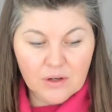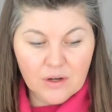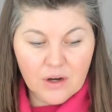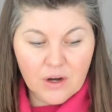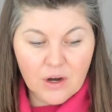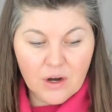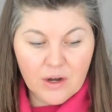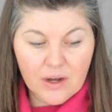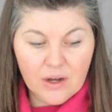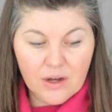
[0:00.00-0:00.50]

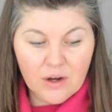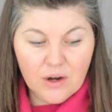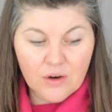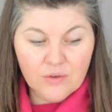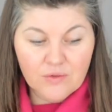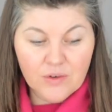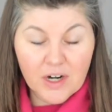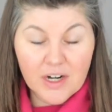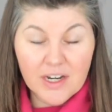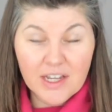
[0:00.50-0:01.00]

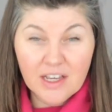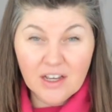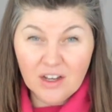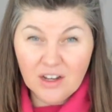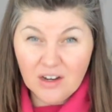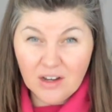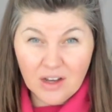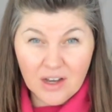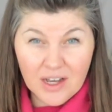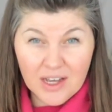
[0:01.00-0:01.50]
are running
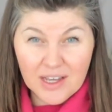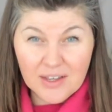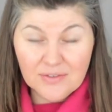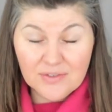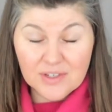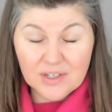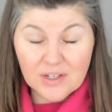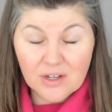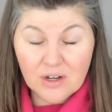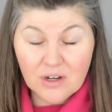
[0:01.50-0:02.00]
our
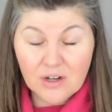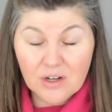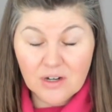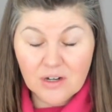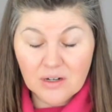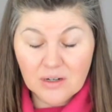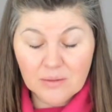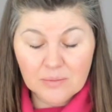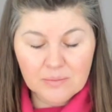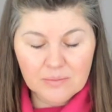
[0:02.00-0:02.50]
lives,
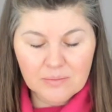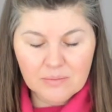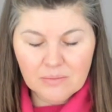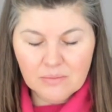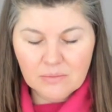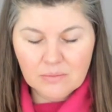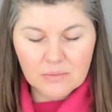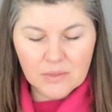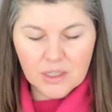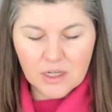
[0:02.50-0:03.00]
are,
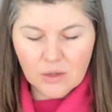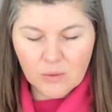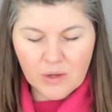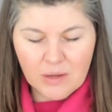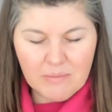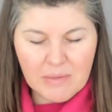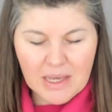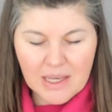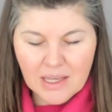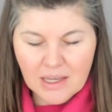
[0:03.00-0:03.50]

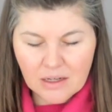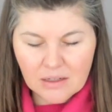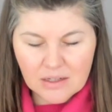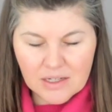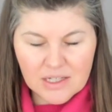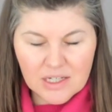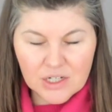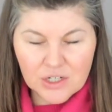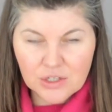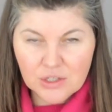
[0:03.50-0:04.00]
we're making our
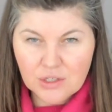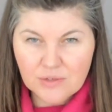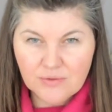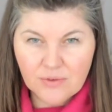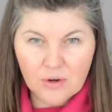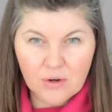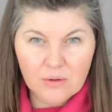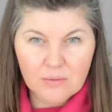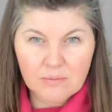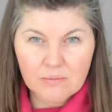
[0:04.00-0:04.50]
decisions
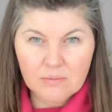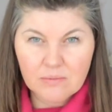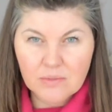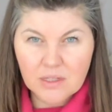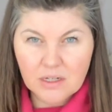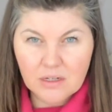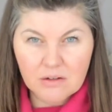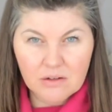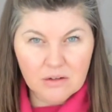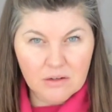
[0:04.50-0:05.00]
from,
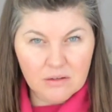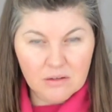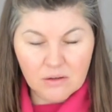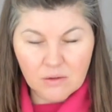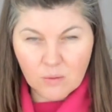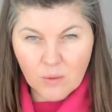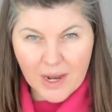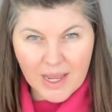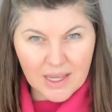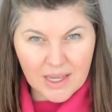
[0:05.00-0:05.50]
that are
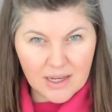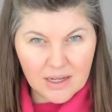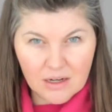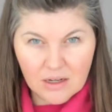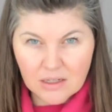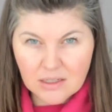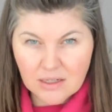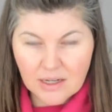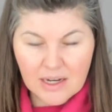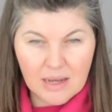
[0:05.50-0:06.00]
awake in
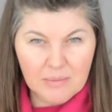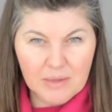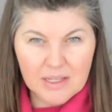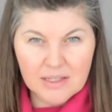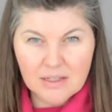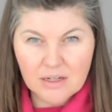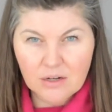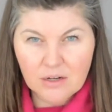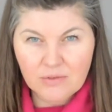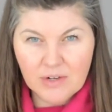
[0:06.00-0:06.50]
our
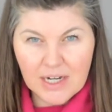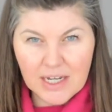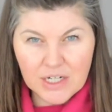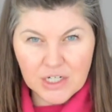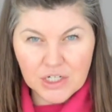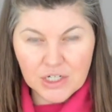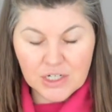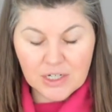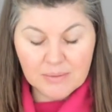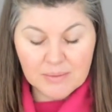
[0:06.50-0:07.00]
dynamics in our
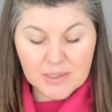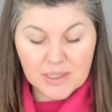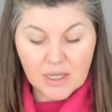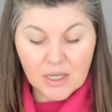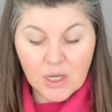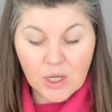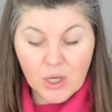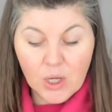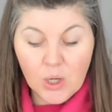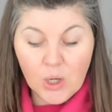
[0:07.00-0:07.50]
relationships.
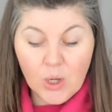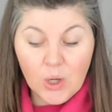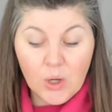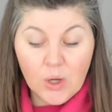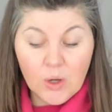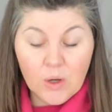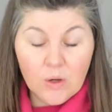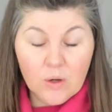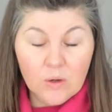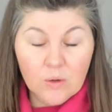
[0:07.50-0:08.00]

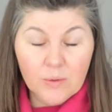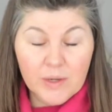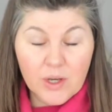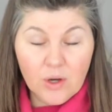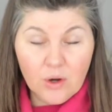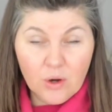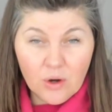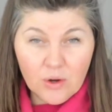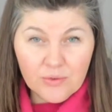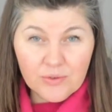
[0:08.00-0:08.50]

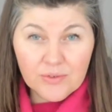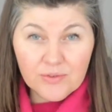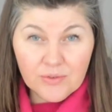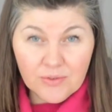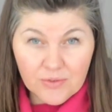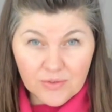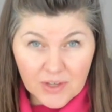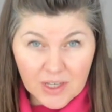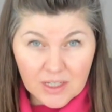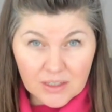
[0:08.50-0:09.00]
We often
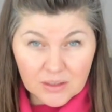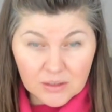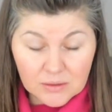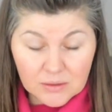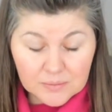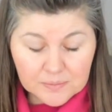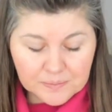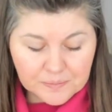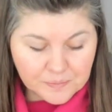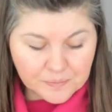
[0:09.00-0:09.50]

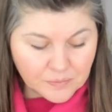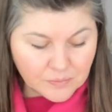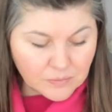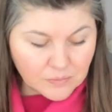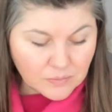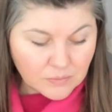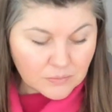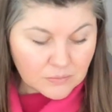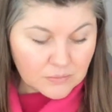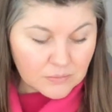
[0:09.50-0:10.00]
feel
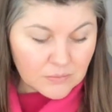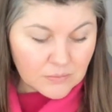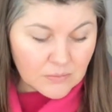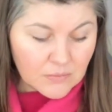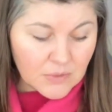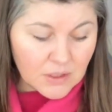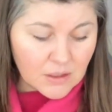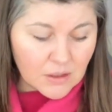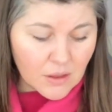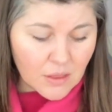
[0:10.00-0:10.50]

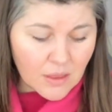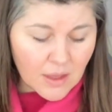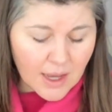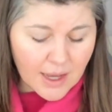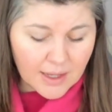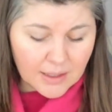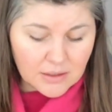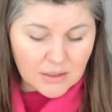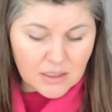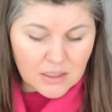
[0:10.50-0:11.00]

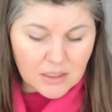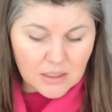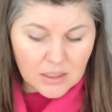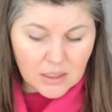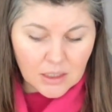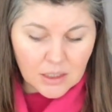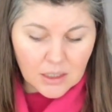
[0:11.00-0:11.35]
that